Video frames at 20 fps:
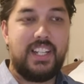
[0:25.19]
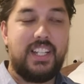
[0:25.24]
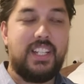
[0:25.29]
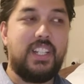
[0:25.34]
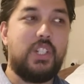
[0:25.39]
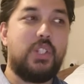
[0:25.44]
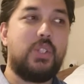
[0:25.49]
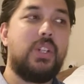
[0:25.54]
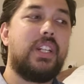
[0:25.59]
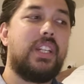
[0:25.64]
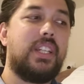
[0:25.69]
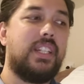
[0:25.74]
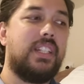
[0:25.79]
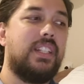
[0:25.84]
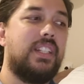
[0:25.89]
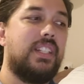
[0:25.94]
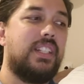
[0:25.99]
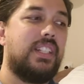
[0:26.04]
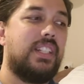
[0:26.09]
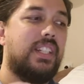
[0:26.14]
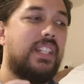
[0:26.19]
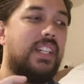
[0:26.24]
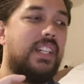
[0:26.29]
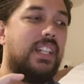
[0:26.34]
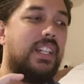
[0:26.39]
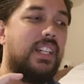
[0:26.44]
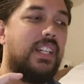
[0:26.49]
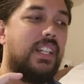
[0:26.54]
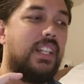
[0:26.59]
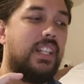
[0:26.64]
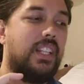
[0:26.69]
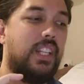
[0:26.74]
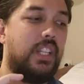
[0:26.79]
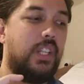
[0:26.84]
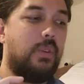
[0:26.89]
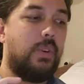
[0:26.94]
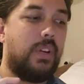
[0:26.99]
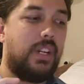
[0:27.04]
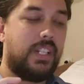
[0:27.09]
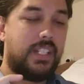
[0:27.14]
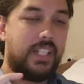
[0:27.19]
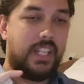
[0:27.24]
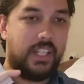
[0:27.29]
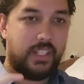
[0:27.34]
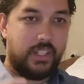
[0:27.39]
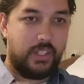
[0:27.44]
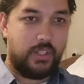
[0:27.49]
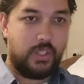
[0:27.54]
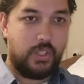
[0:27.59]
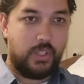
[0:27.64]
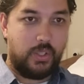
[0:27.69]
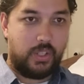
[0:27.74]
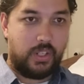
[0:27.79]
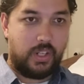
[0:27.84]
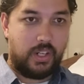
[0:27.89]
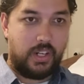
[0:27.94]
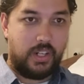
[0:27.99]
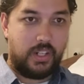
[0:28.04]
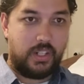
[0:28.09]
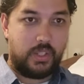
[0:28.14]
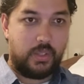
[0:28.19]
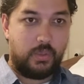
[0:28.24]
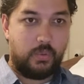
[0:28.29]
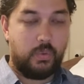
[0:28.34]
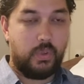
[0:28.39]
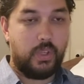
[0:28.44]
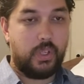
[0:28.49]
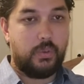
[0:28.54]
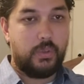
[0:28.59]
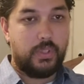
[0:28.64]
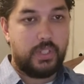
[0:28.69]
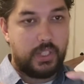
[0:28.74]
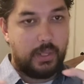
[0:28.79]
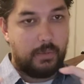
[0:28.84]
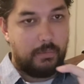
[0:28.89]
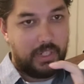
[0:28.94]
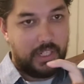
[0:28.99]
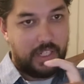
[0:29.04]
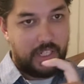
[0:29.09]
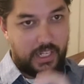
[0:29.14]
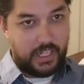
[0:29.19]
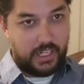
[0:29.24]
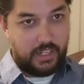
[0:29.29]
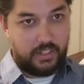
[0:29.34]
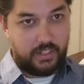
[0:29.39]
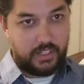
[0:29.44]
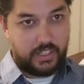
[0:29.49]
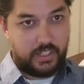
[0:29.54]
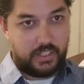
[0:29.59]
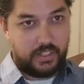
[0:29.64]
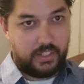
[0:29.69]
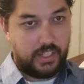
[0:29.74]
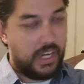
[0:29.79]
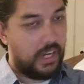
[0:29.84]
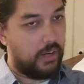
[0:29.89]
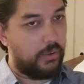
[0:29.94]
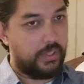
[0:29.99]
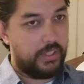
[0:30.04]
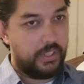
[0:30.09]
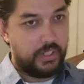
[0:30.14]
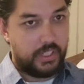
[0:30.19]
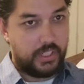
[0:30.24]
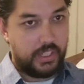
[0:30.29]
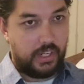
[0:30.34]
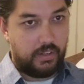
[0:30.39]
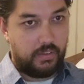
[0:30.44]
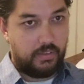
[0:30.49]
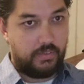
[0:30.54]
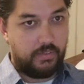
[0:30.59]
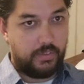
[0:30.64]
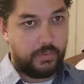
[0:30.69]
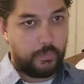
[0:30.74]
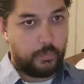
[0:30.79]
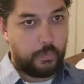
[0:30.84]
The trick is that you want to take those note cards, work with somebody else, not with yourself.